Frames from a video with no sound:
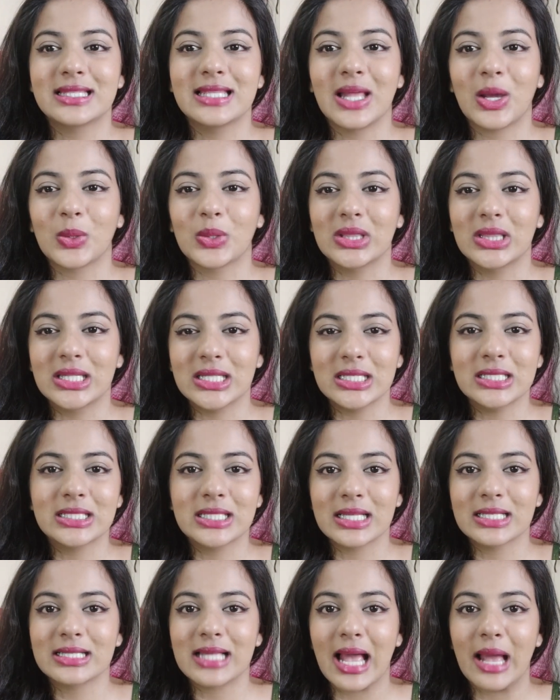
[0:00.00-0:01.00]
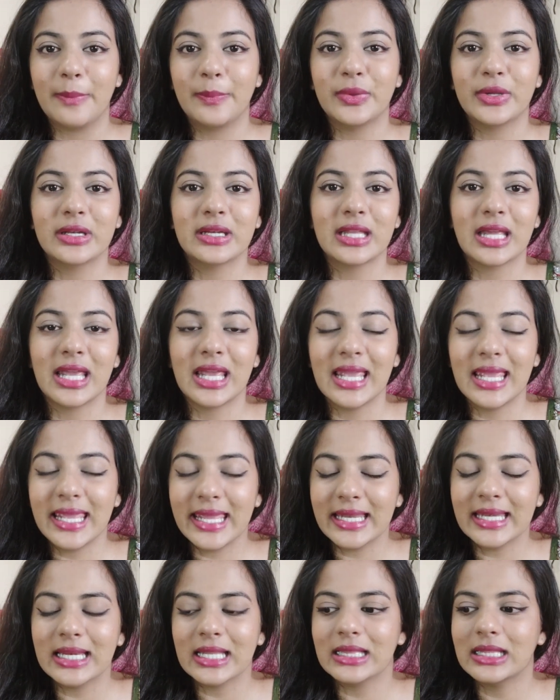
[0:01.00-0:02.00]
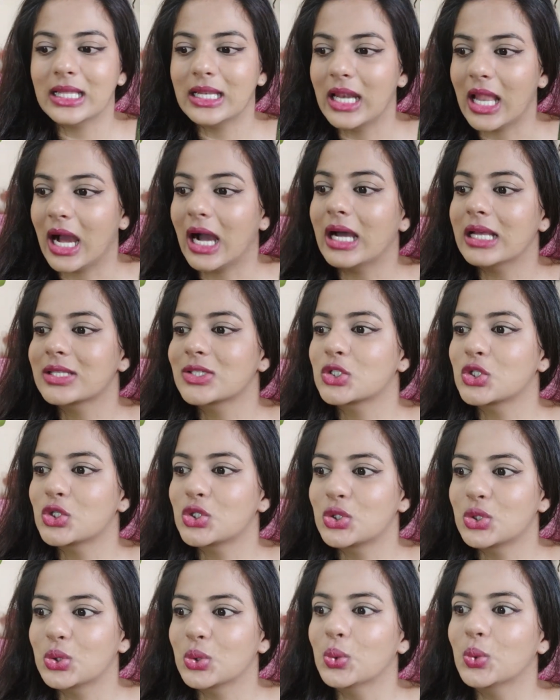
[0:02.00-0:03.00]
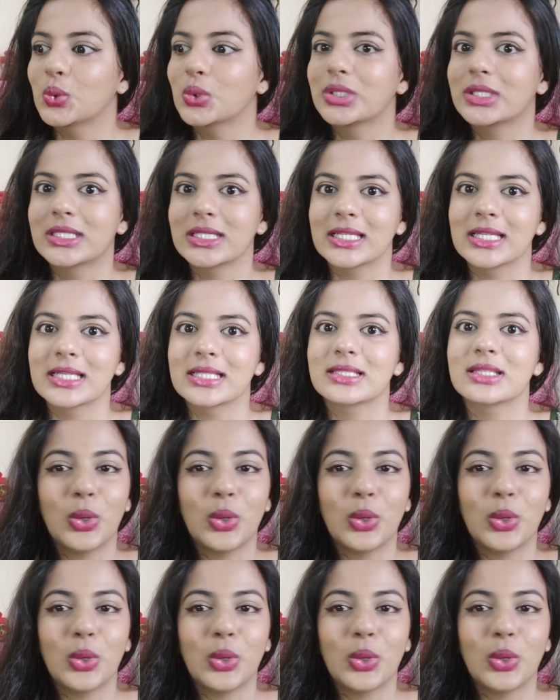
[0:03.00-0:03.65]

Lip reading: Now this has happened in the last 2 days.